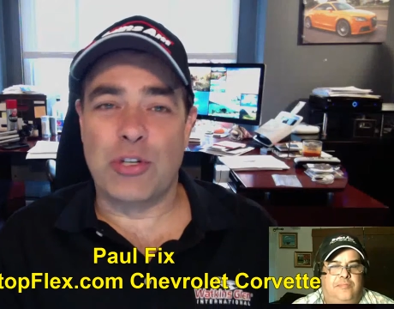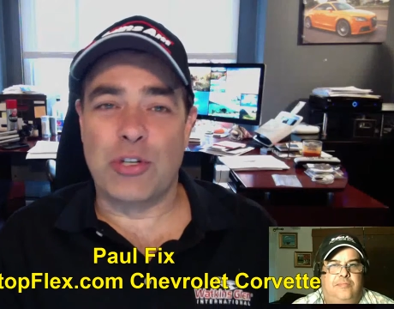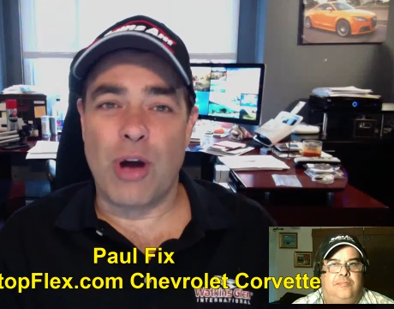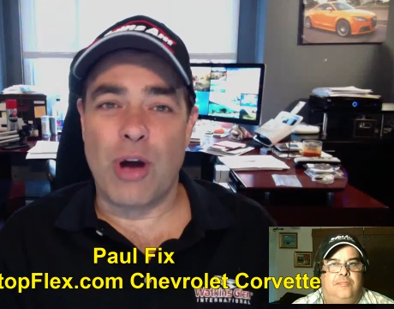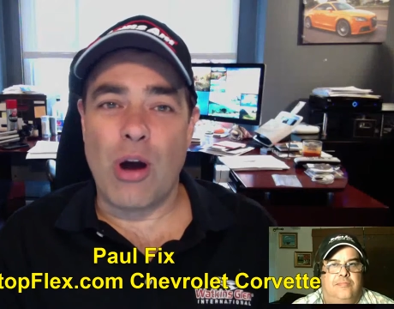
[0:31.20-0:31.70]
Speaker 1: a
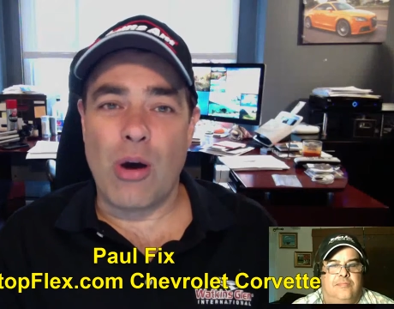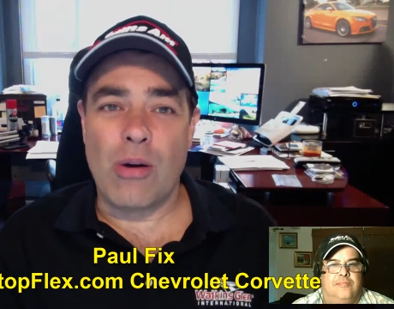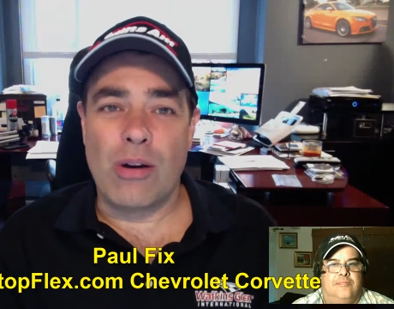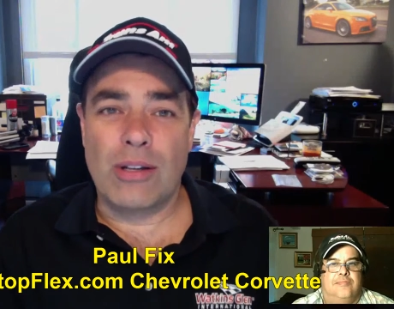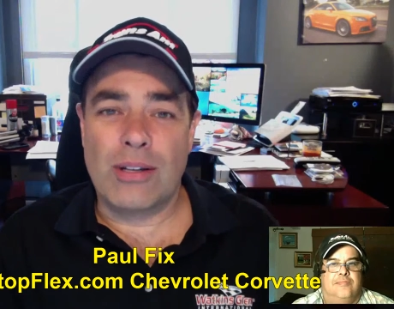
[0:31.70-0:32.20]

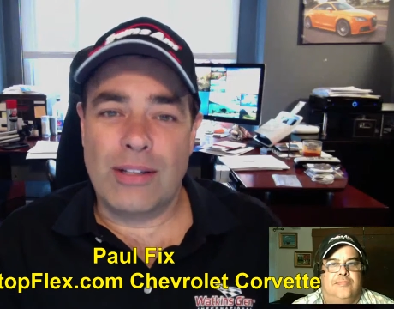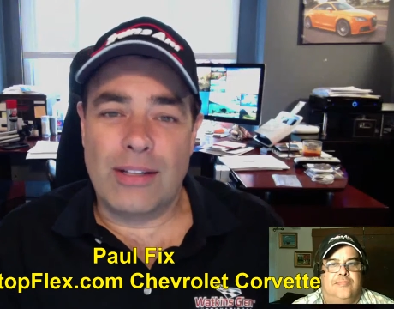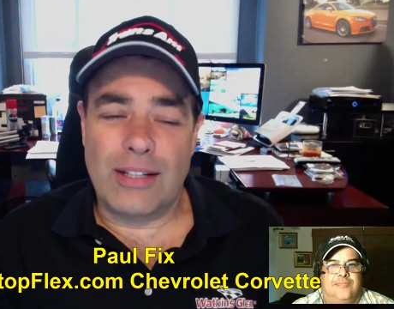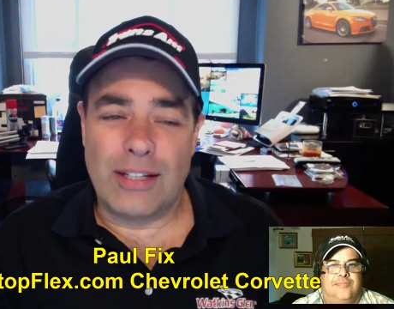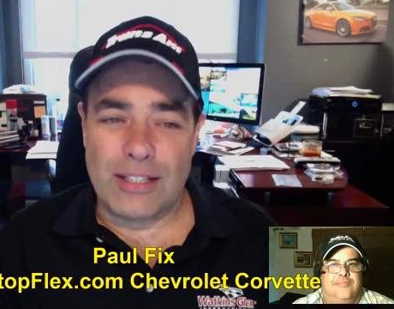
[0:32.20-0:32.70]
row.
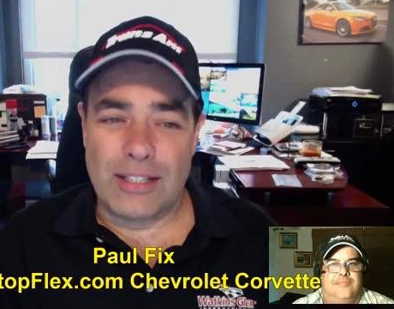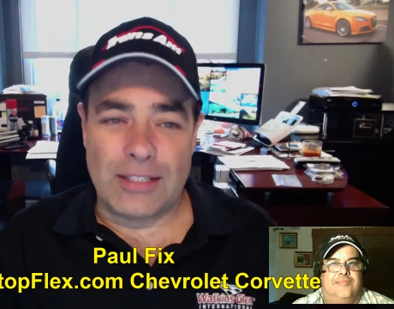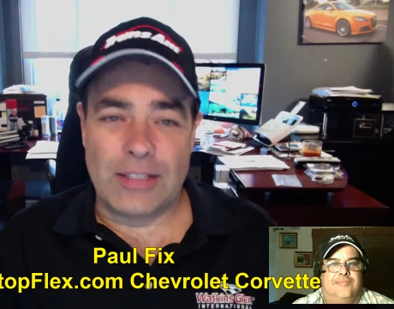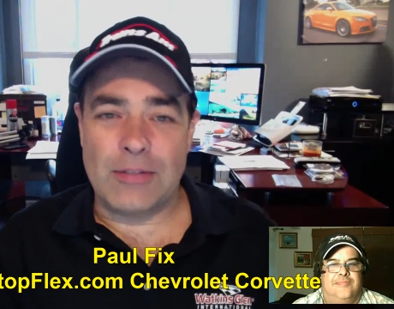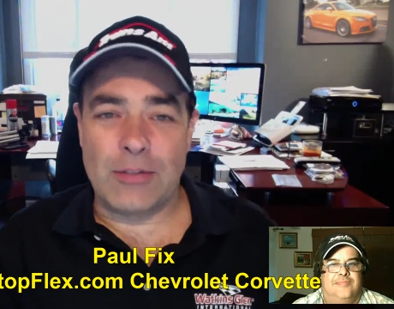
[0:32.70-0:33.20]

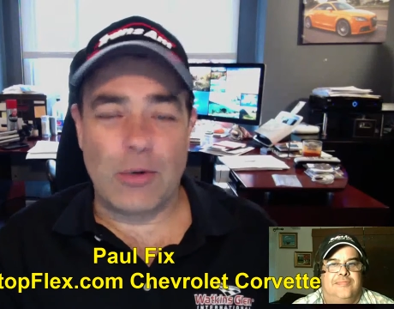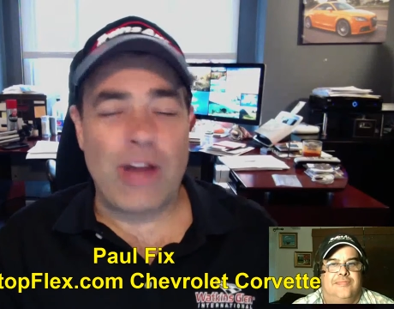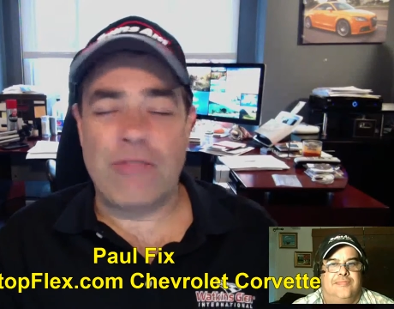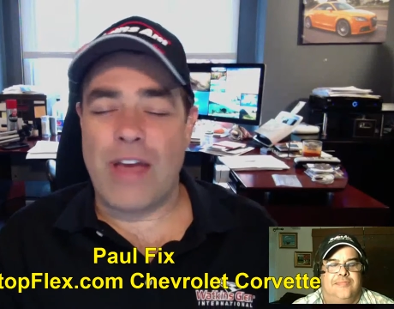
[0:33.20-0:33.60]
Uh, great